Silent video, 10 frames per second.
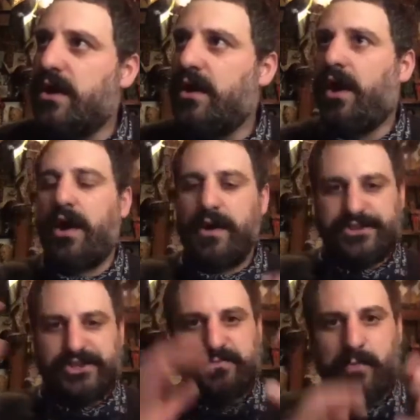a
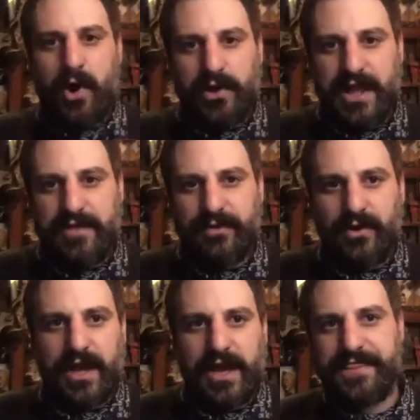small
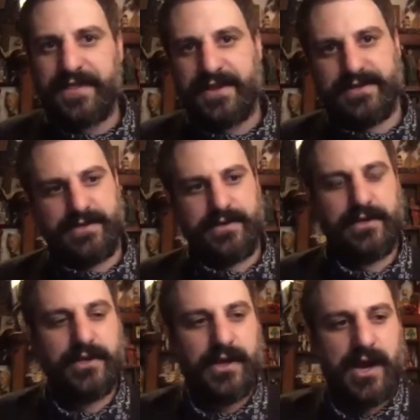level, I think,
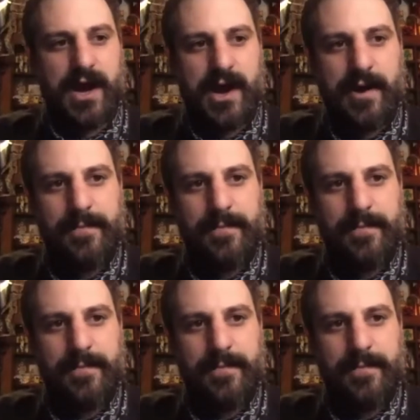to